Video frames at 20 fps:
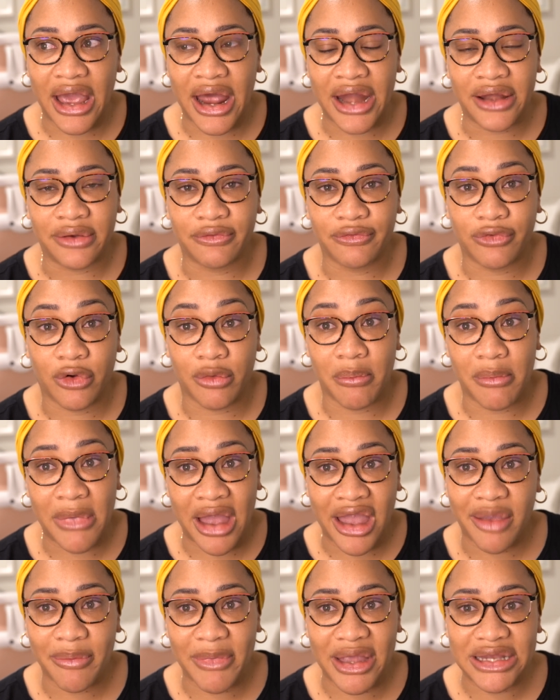and for
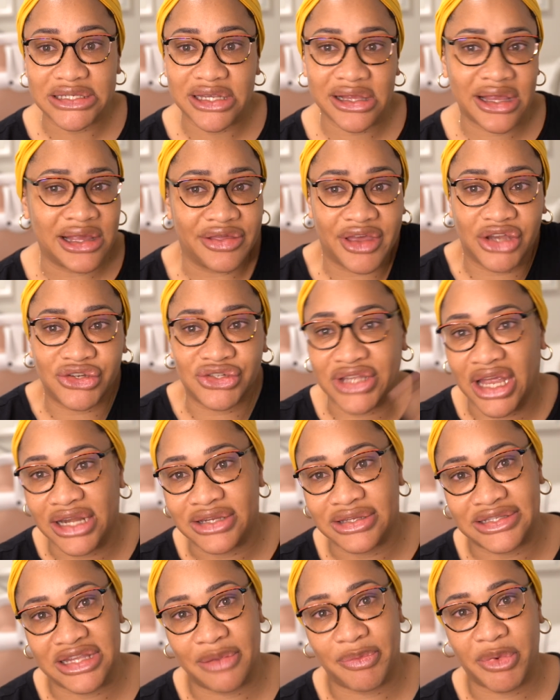my mental health, I just had
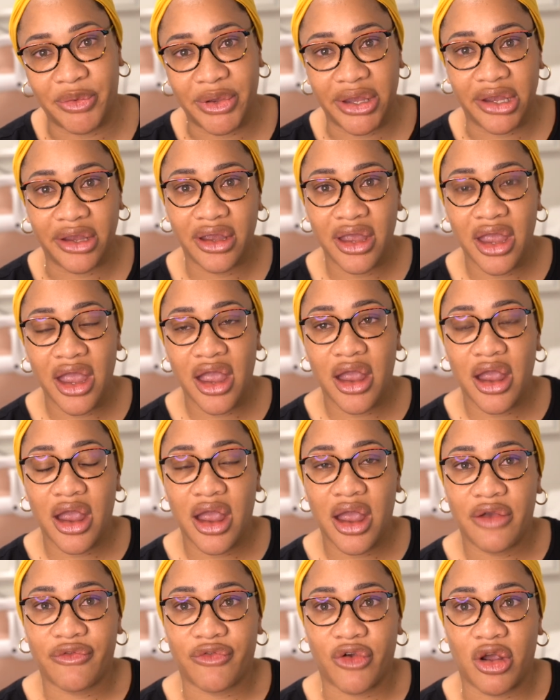to step away
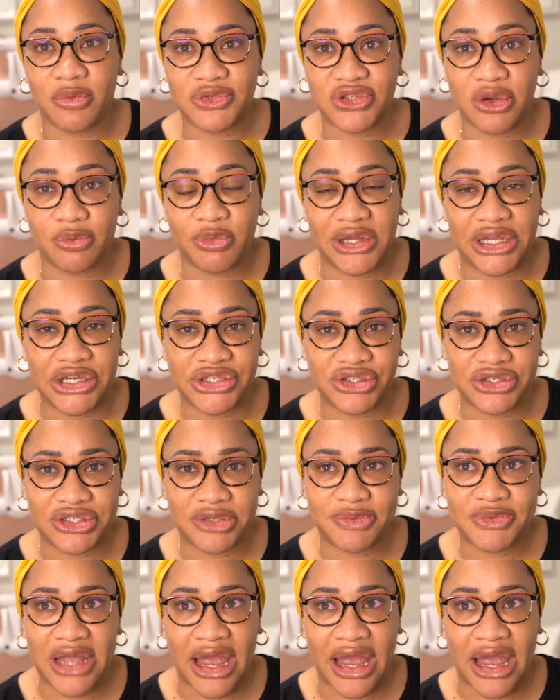from some relationships.